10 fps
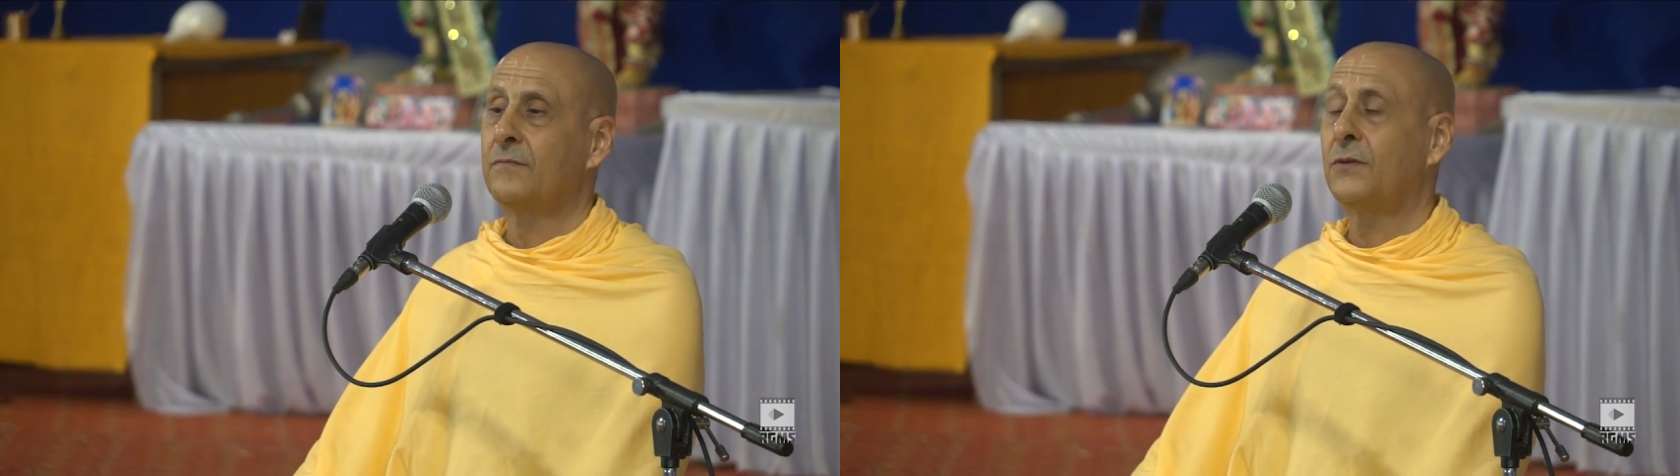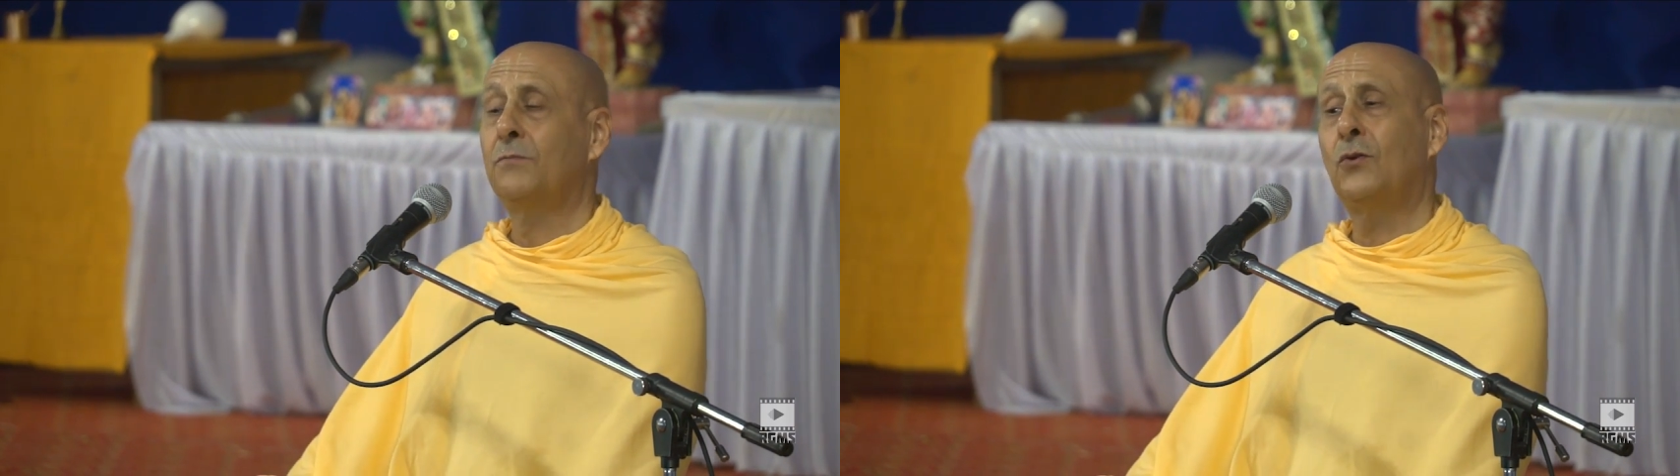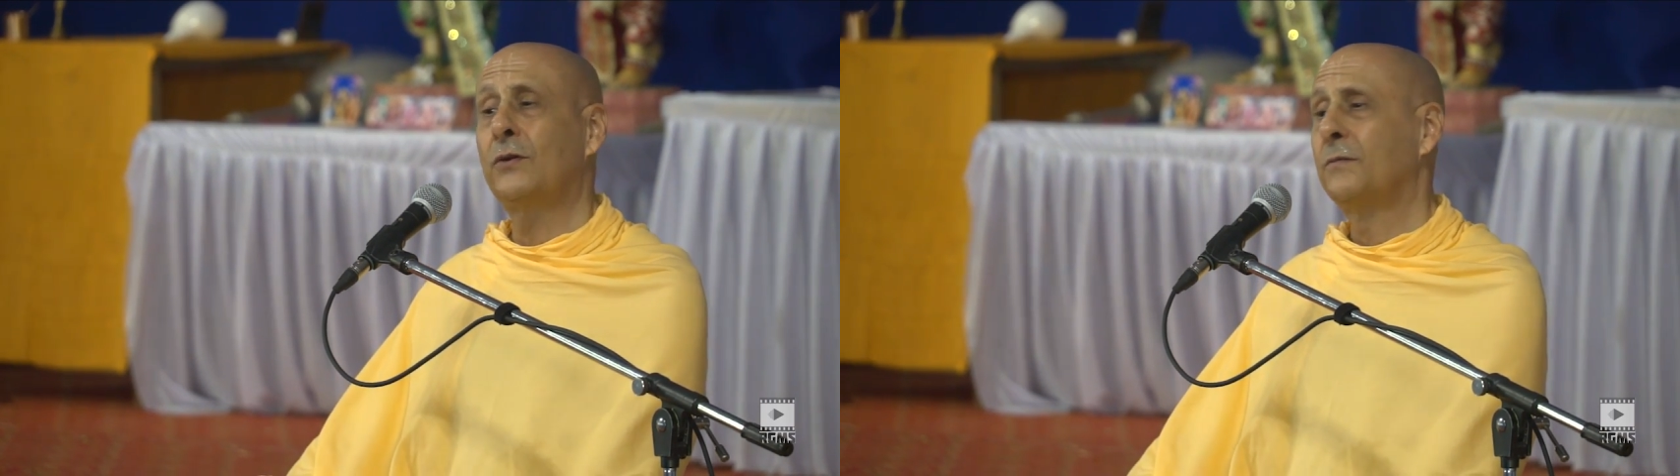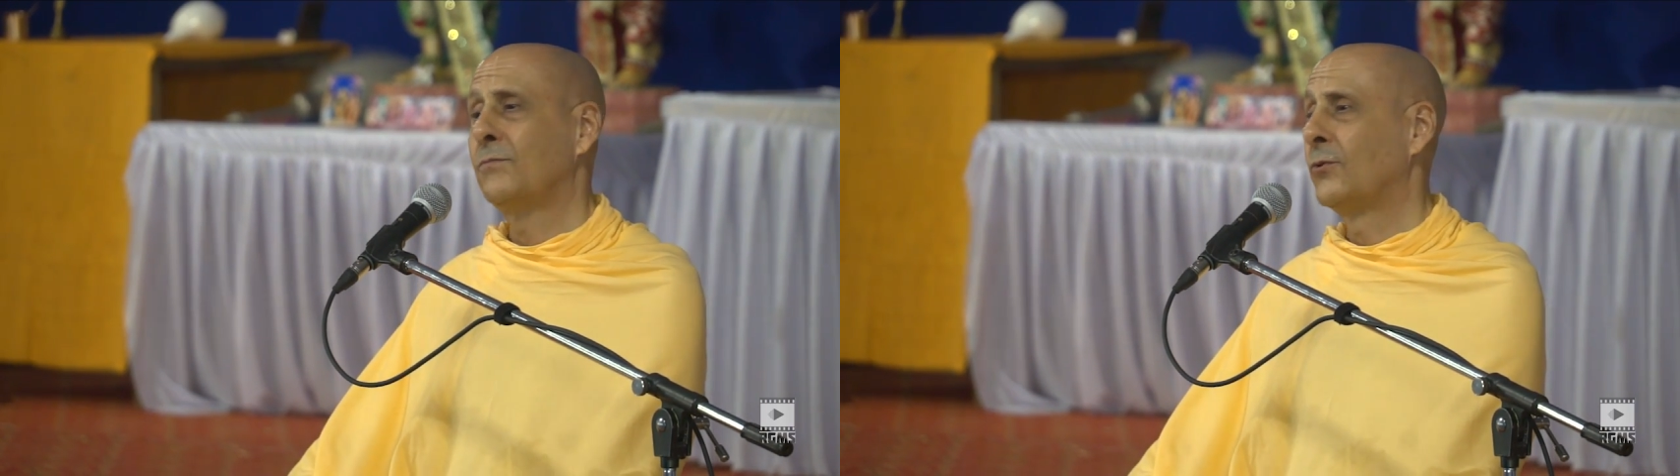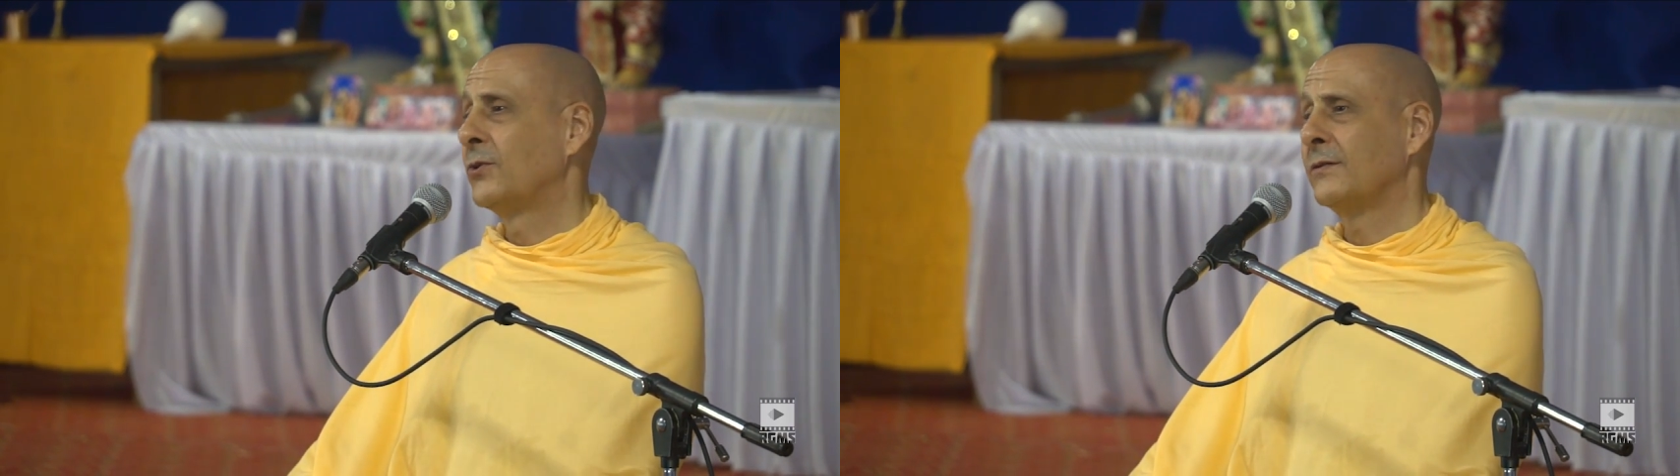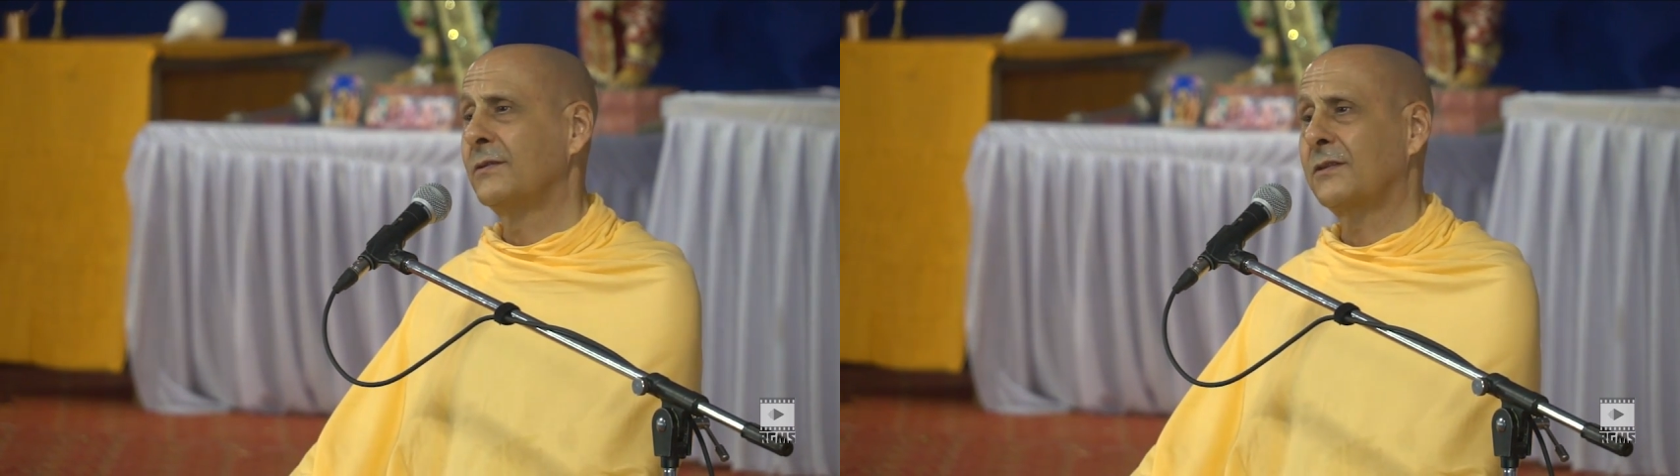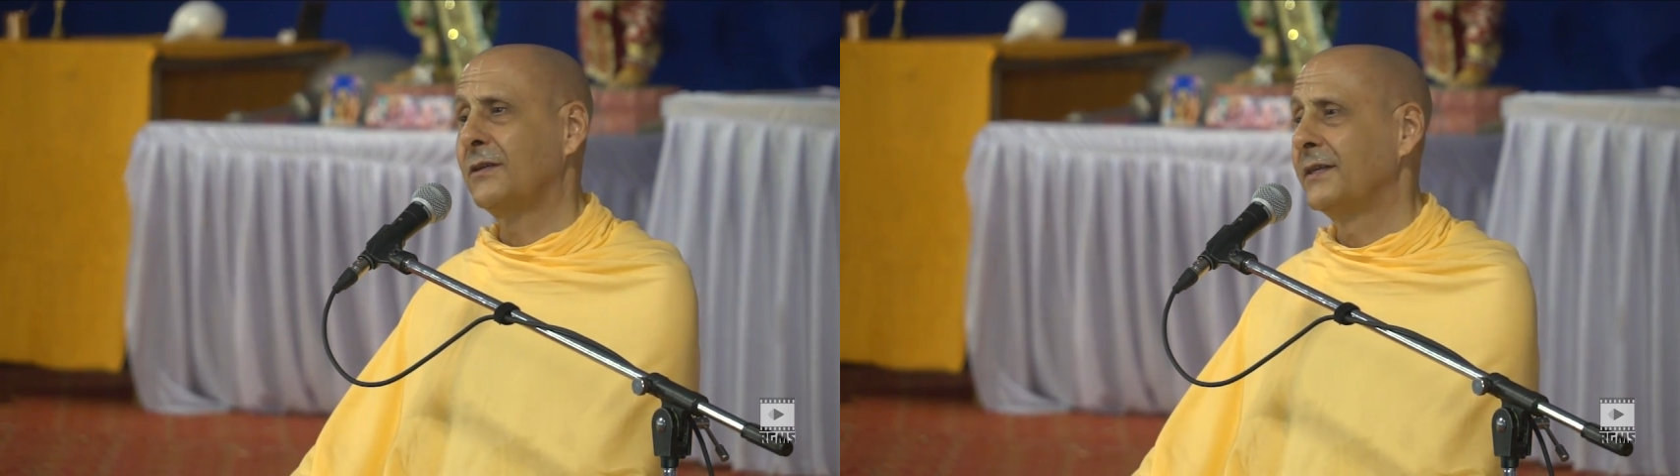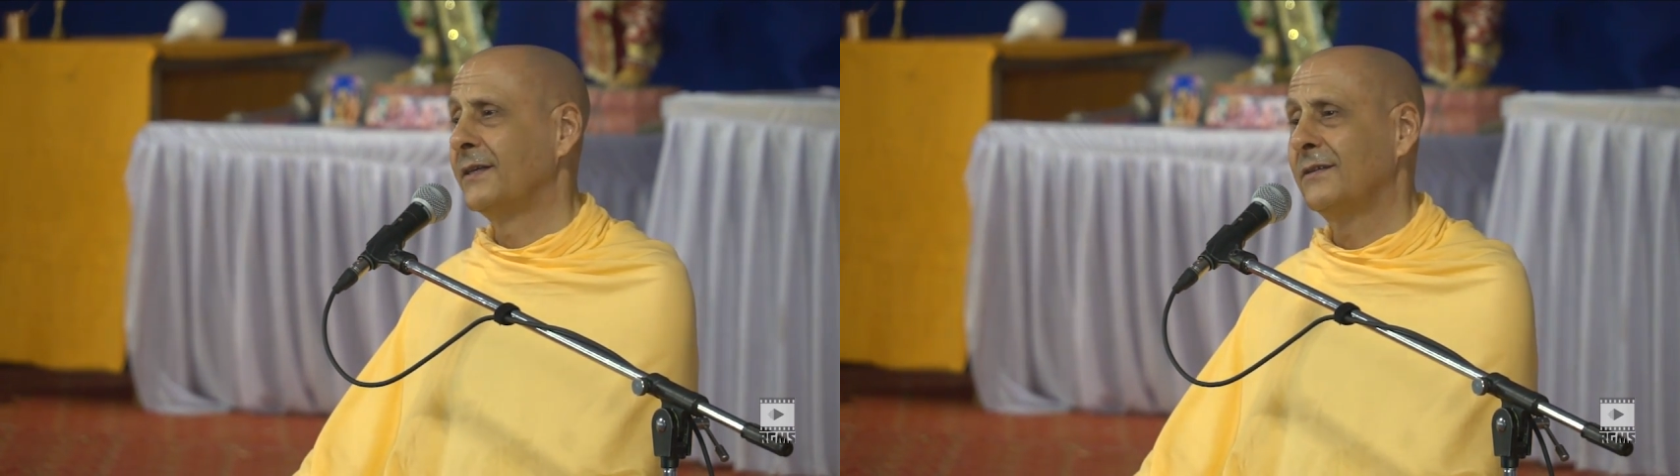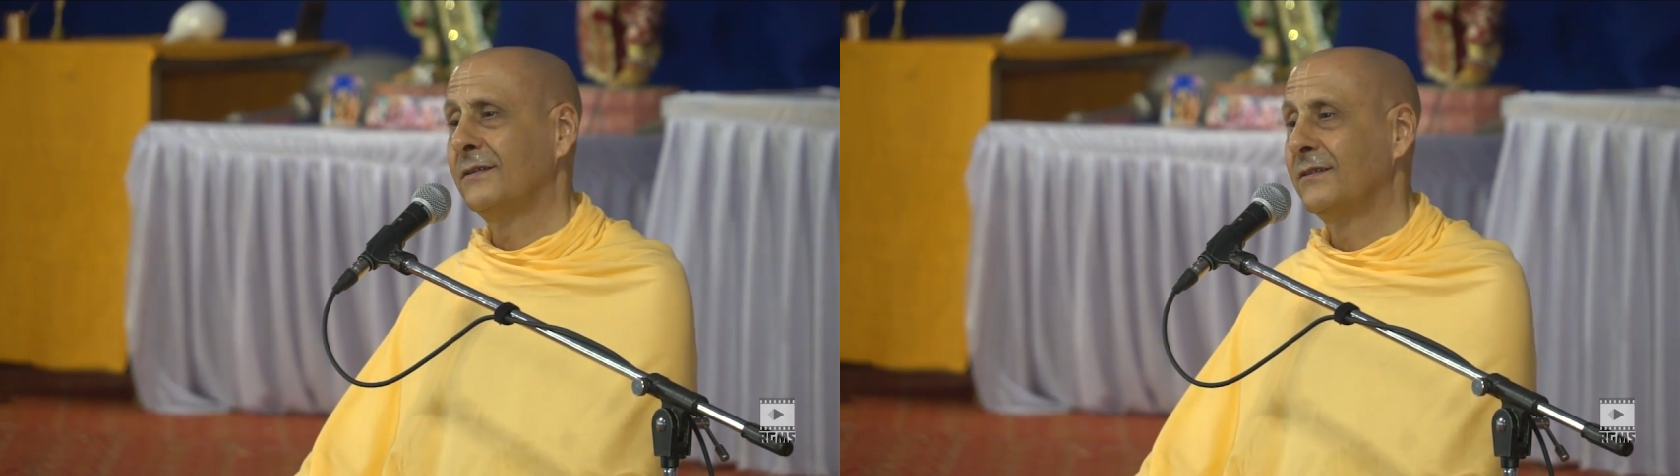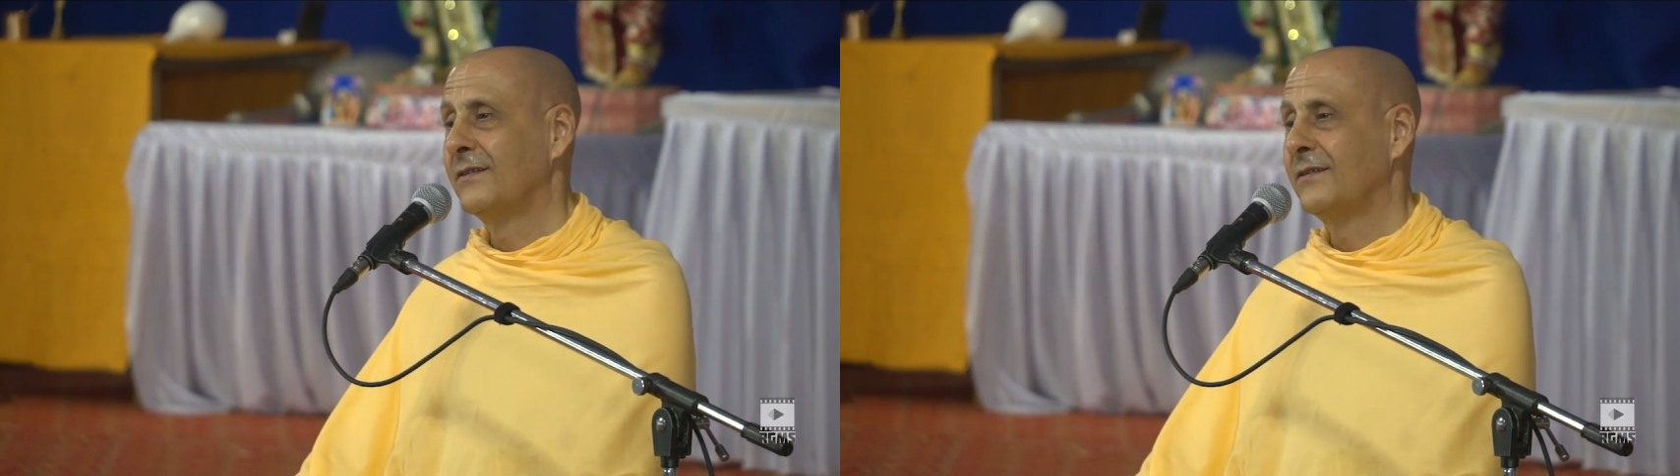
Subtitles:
But more importantly,